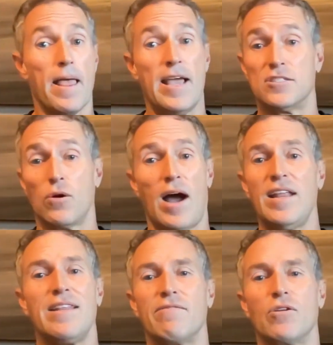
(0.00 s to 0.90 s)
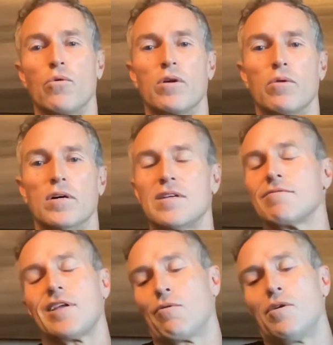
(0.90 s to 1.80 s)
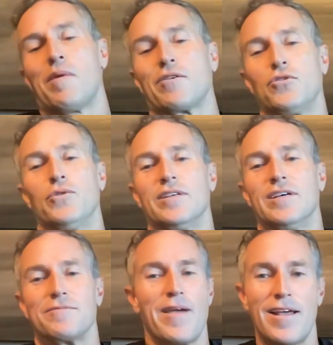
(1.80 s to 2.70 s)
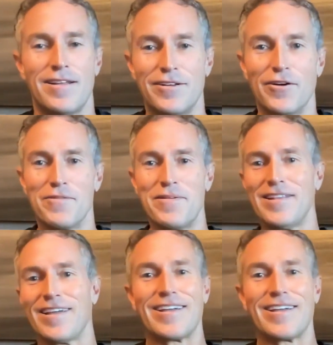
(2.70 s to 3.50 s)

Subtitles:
And so I didn't even know what it was. I was like, "What am I going to do with this, man?" You know what I mean?